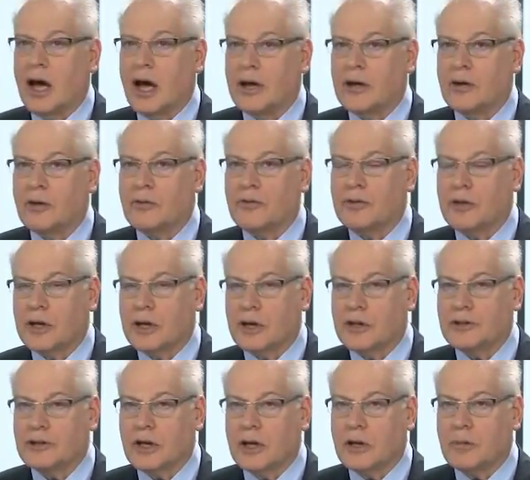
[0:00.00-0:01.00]
I don't think
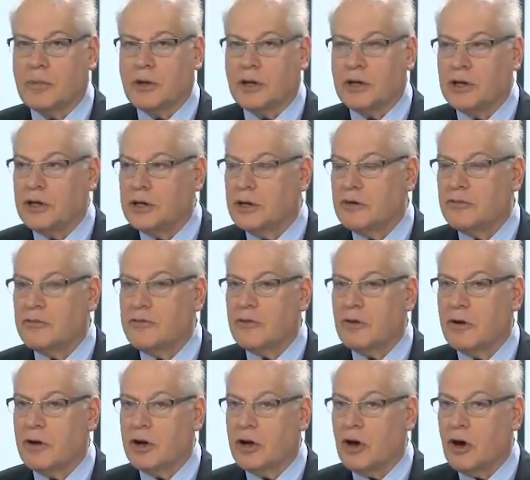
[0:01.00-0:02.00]
it's going to be needed
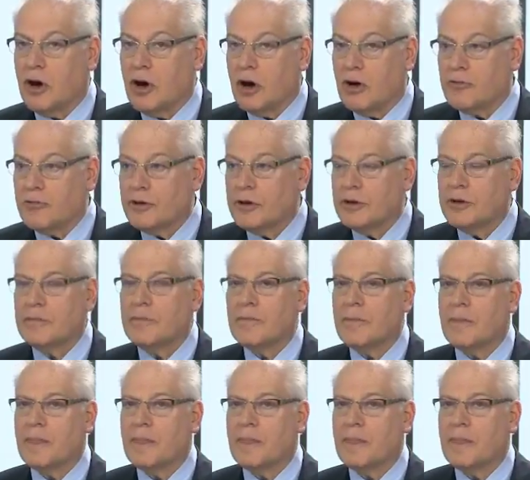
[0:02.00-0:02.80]
very often,